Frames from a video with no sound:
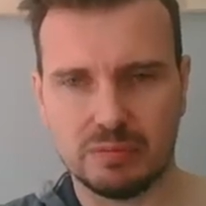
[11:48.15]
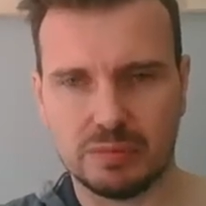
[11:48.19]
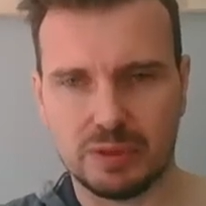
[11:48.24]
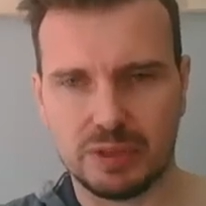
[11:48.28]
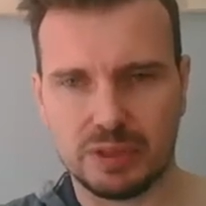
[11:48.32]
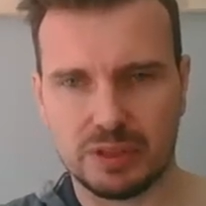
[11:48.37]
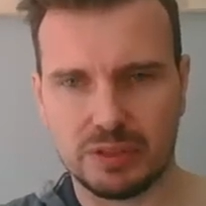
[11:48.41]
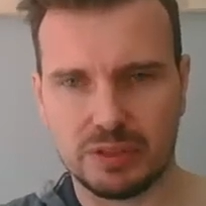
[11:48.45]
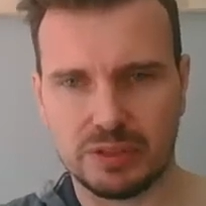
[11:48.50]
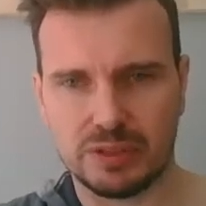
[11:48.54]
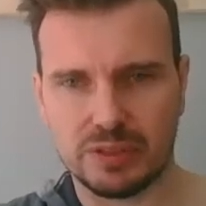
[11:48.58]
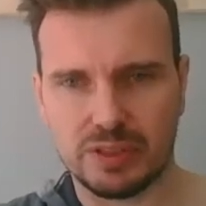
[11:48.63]

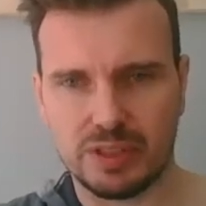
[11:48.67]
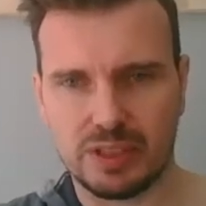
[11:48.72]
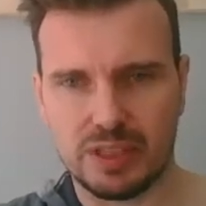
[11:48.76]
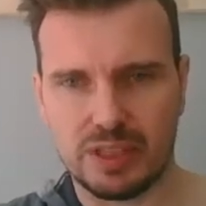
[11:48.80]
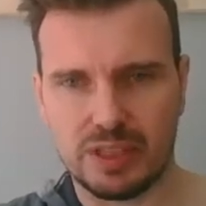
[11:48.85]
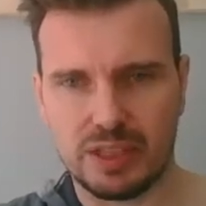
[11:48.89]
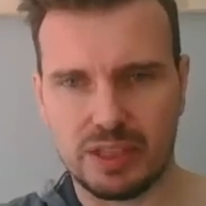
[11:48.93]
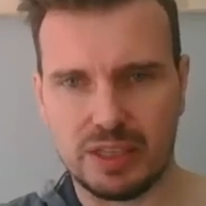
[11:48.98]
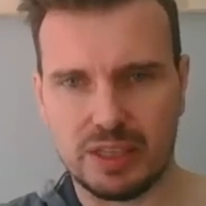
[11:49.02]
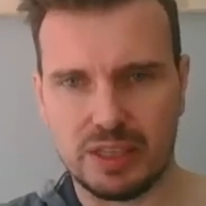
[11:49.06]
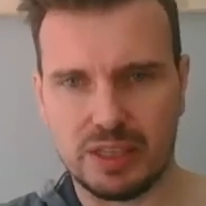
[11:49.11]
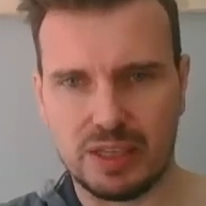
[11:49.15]
Because
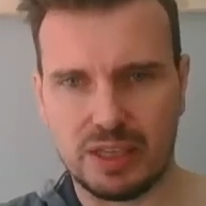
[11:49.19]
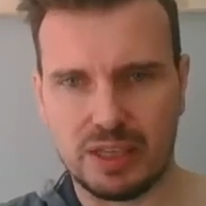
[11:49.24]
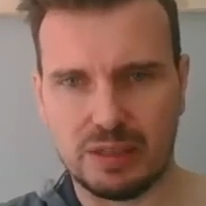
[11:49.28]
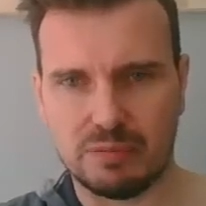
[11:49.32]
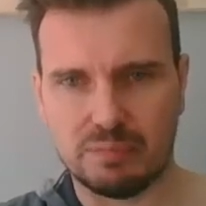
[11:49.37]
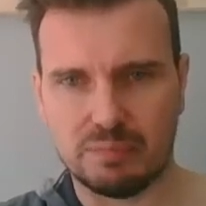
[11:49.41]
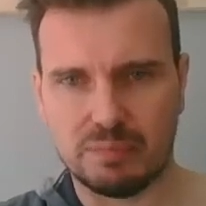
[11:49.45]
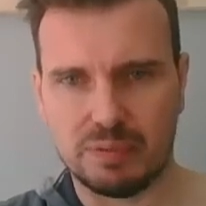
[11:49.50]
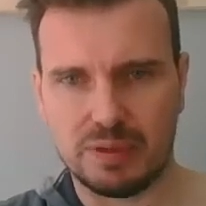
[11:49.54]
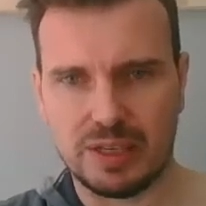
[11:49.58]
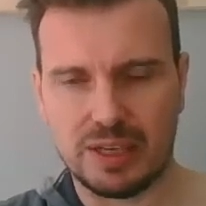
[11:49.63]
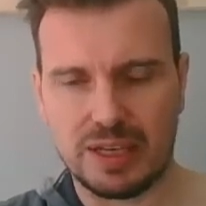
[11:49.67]
a
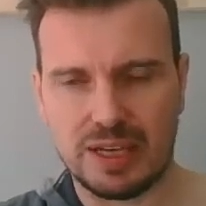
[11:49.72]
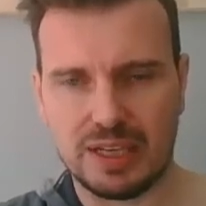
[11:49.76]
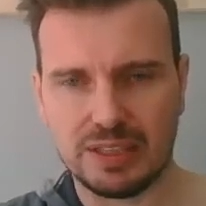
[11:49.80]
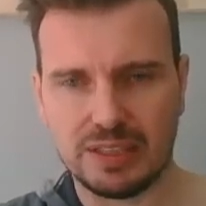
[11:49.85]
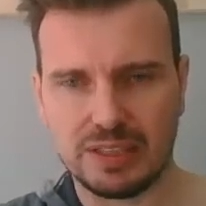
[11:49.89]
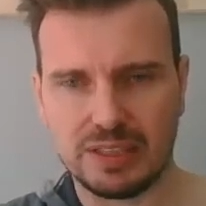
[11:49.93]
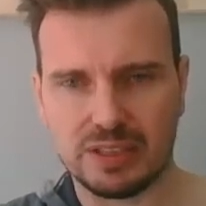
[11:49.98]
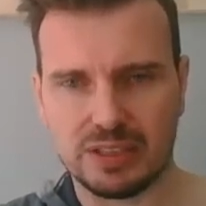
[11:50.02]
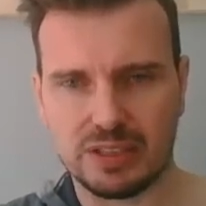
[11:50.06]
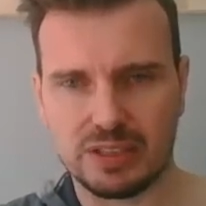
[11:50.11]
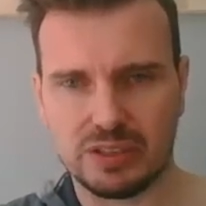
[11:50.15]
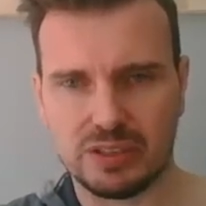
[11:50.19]

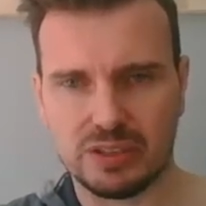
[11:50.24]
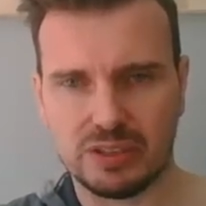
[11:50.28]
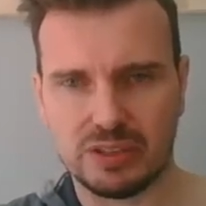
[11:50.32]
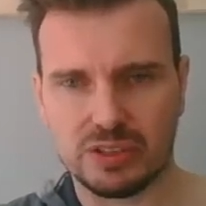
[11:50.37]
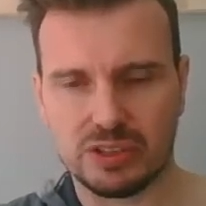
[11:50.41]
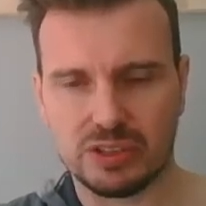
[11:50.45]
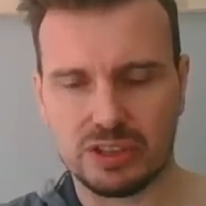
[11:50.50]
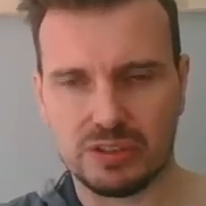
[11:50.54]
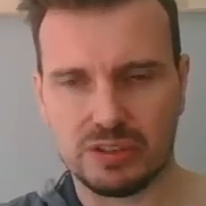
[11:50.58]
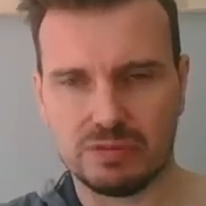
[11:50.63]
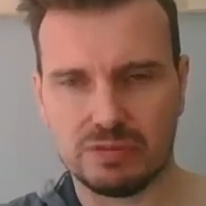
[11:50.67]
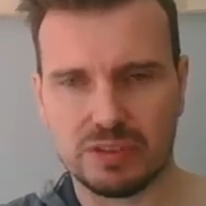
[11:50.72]
plus
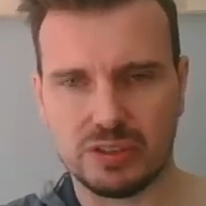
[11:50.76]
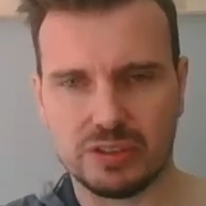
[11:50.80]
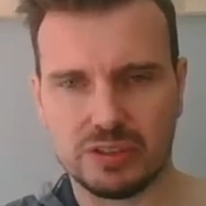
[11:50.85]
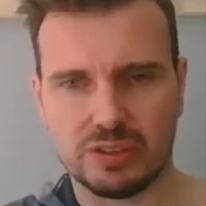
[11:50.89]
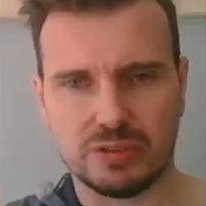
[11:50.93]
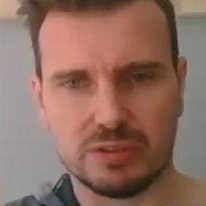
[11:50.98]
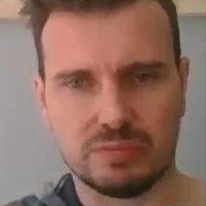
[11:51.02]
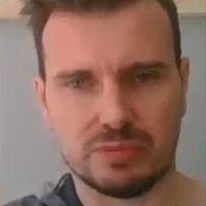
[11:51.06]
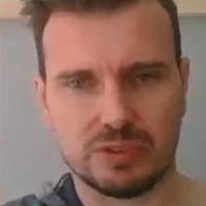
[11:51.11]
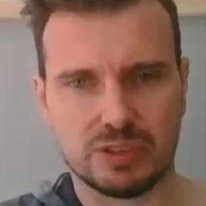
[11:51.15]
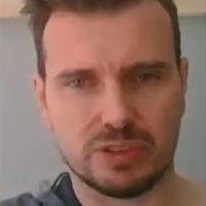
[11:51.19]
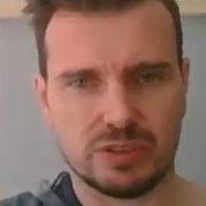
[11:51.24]
shifts
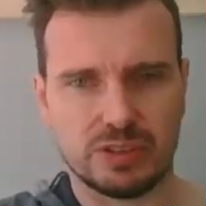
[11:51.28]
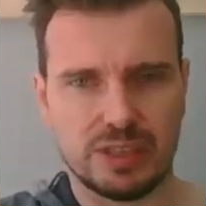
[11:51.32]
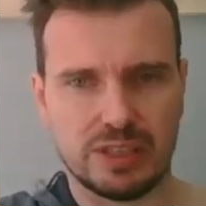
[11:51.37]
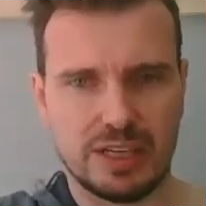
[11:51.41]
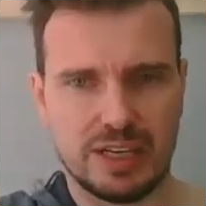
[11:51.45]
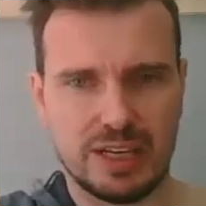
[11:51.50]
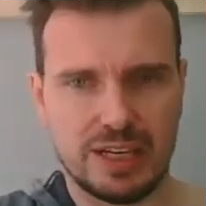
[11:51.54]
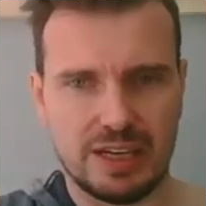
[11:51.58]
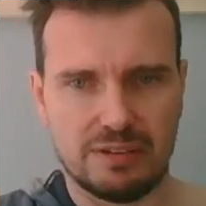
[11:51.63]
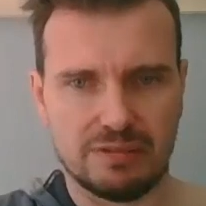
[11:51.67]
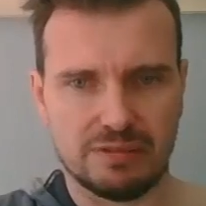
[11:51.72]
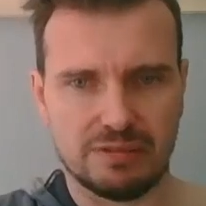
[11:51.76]
it to the
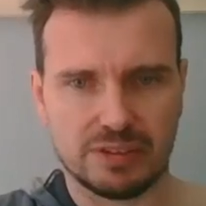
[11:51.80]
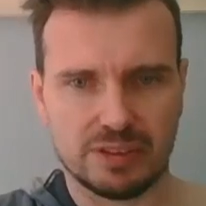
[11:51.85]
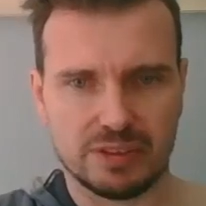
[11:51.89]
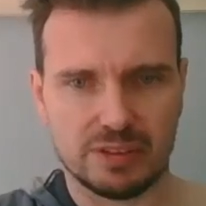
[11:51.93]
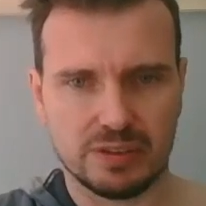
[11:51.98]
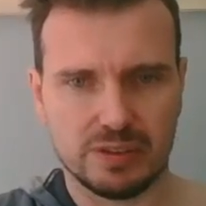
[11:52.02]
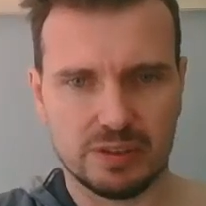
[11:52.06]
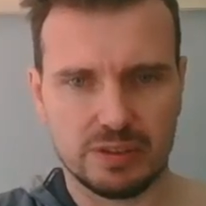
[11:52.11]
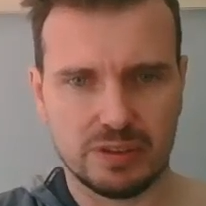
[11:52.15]
left.